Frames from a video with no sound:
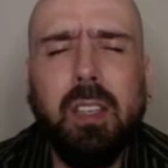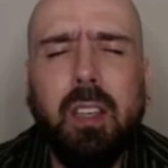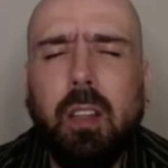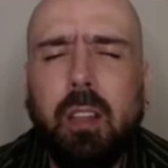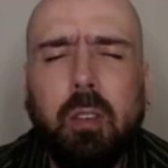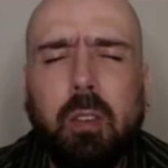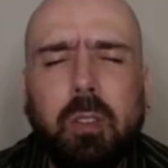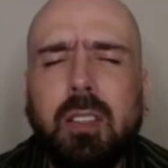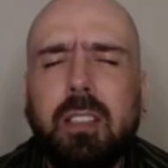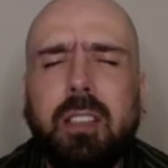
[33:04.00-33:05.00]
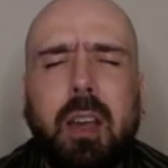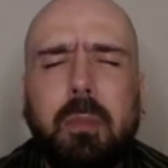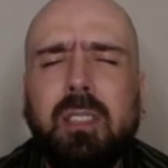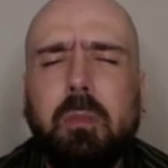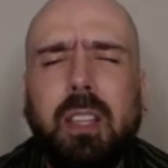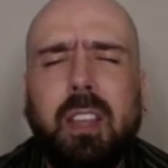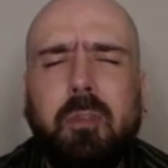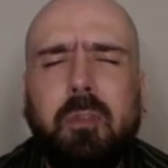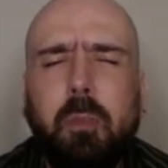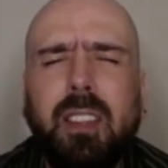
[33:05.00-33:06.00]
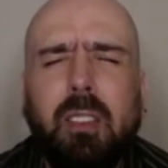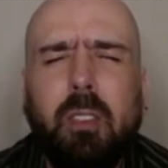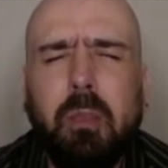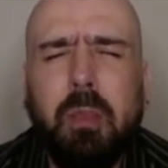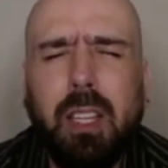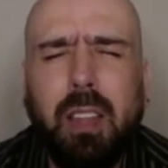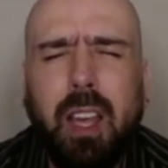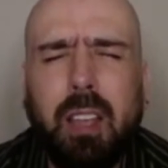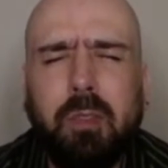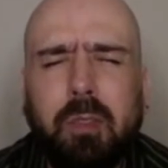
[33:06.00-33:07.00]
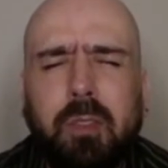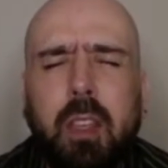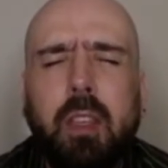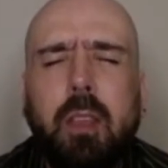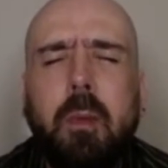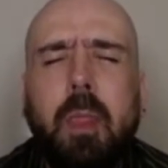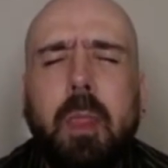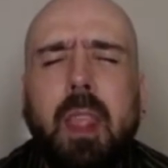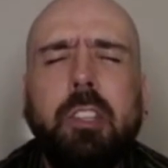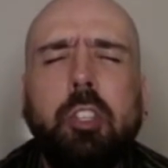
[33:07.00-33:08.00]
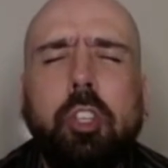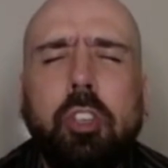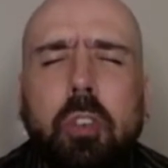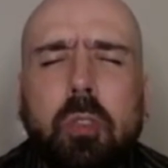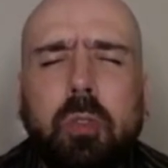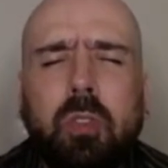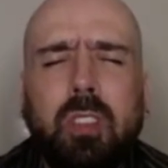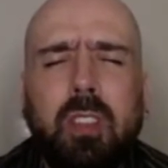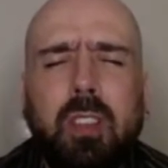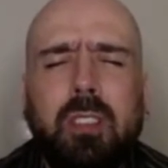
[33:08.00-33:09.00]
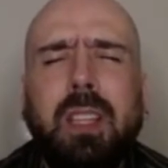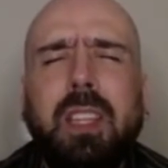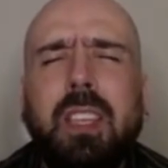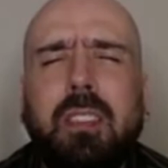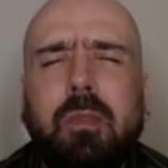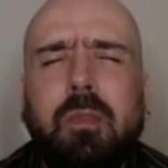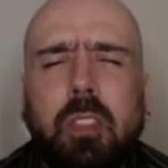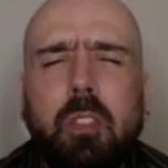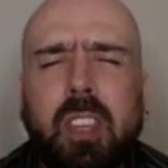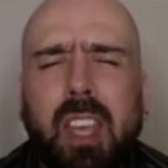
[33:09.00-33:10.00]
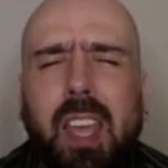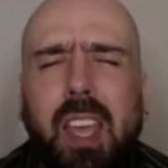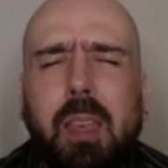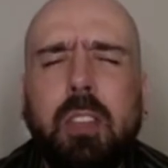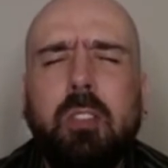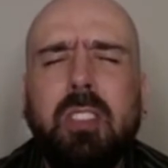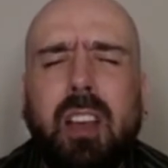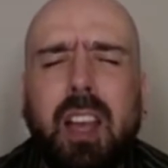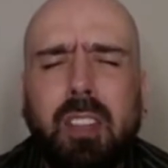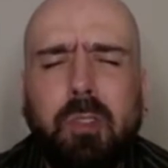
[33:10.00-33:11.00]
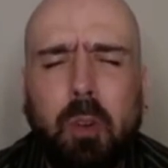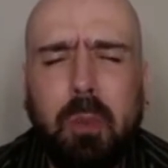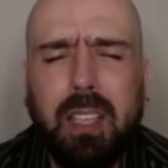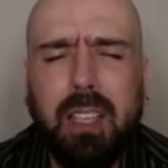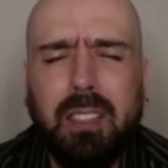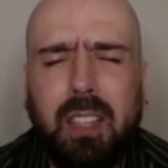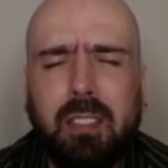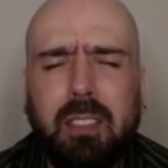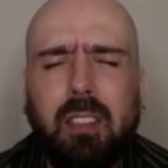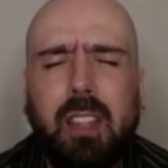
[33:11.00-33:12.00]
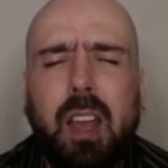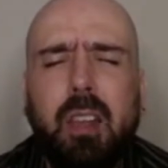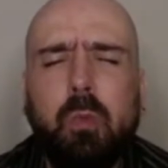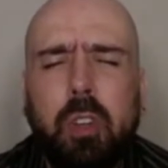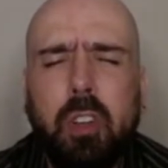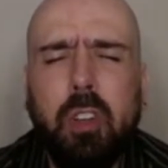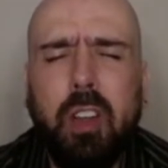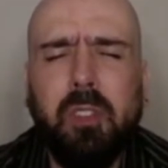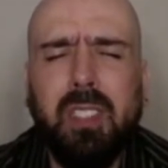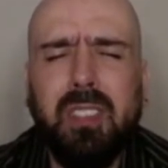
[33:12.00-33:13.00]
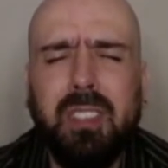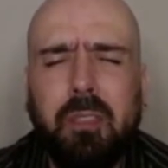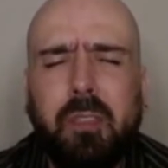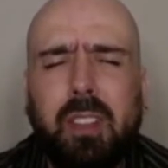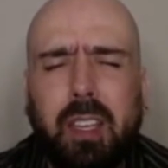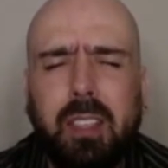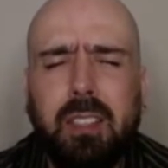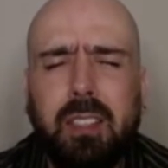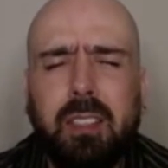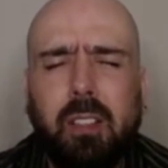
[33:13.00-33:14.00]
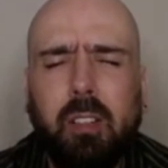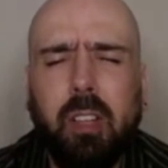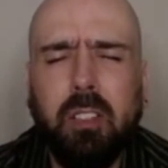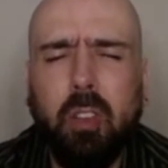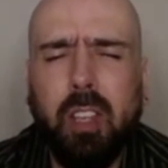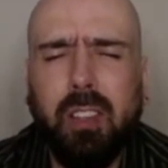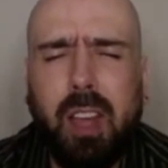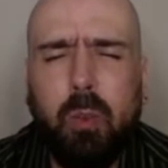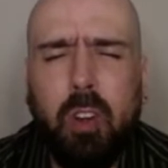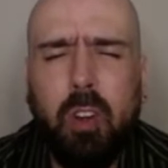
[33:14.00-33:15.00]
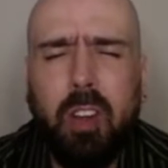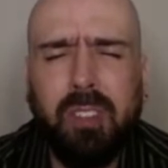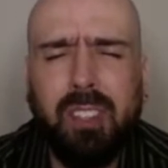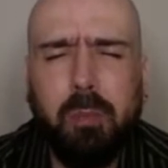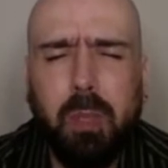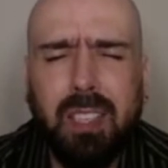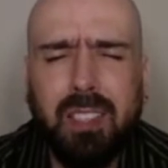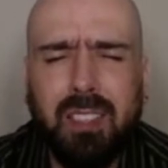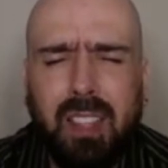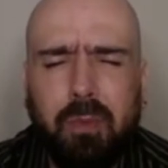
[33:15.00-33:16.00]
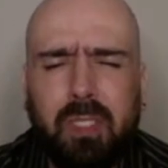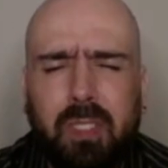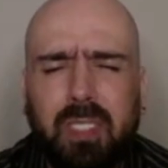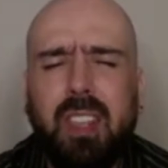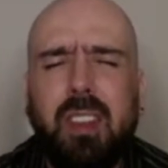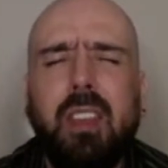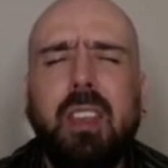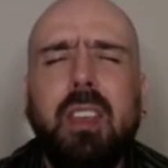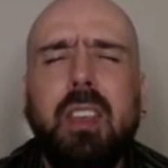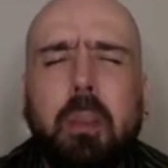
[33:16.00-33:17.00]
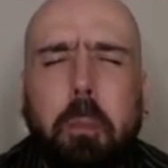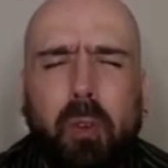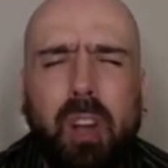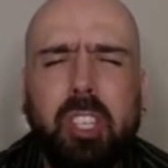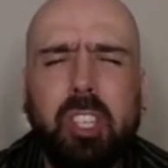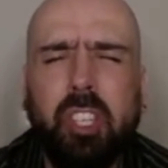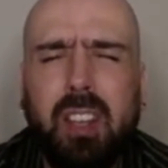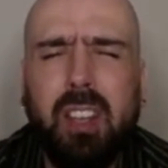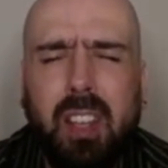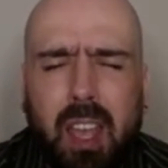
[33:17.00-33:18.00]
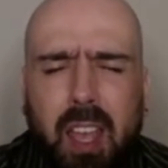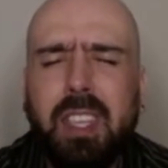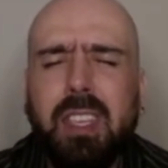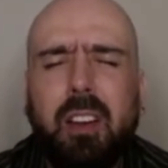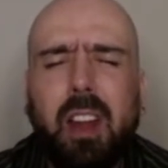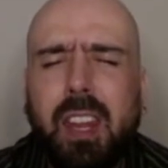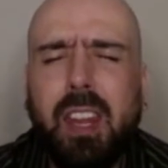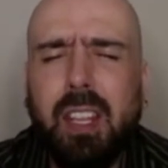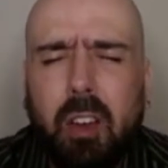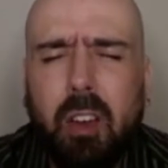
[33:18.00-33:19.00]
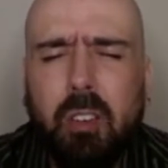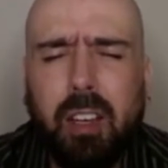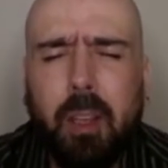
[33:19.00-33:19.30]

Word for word: along these lines. Come into my life. Be the Lord of my life. I choose to believe that you came and you died for my sins so that I would not have to suffer like this any longer. So that I would not have to be a slave to sin, depression, anger any longer.